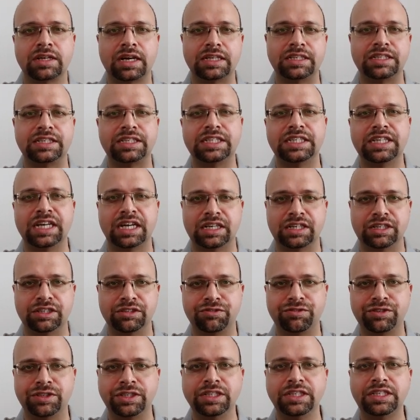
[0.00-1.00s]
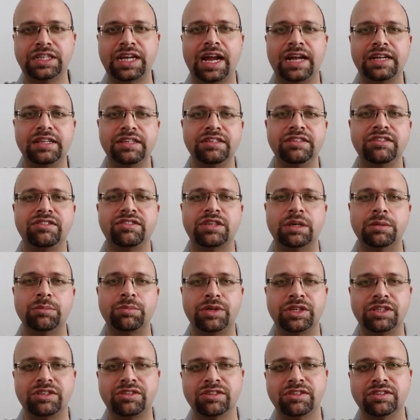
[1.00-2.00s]
country are different and these
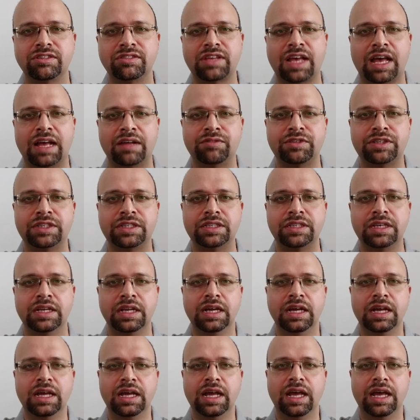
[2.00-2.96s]
temperatures have an